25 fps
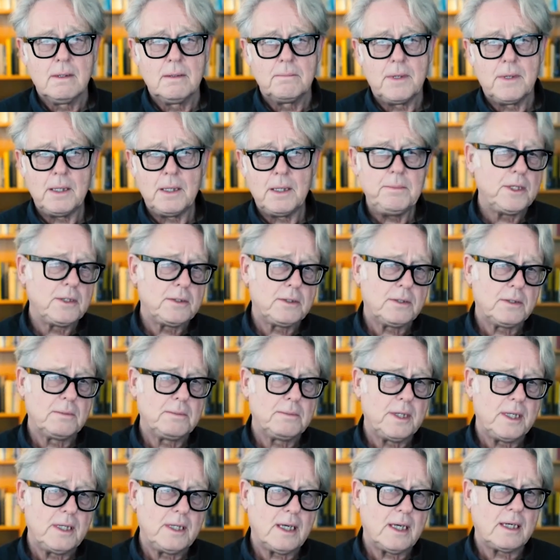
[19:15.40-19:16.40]
Maybe it should have
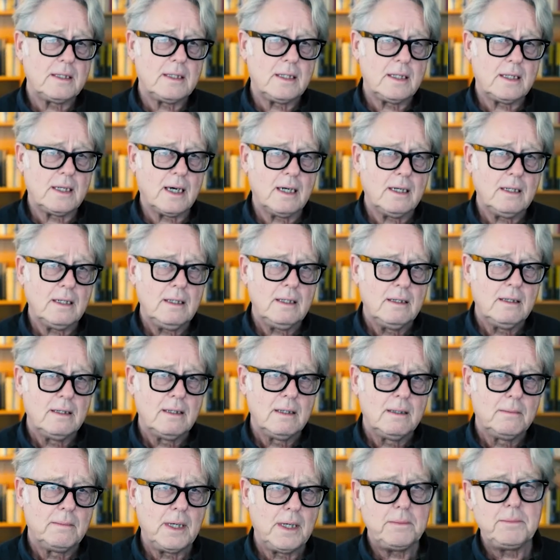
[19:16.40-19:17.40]
been 99.
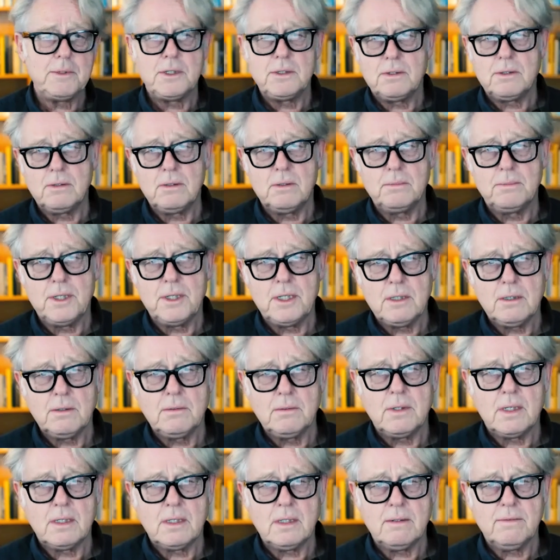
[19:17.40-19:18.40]
Maybe it should have been
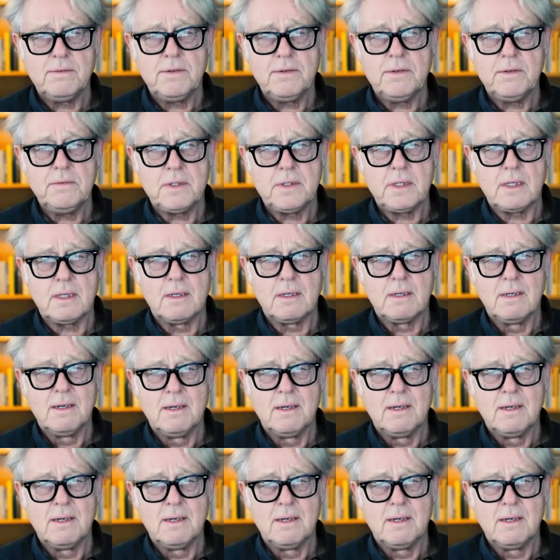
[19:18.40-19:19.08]
250.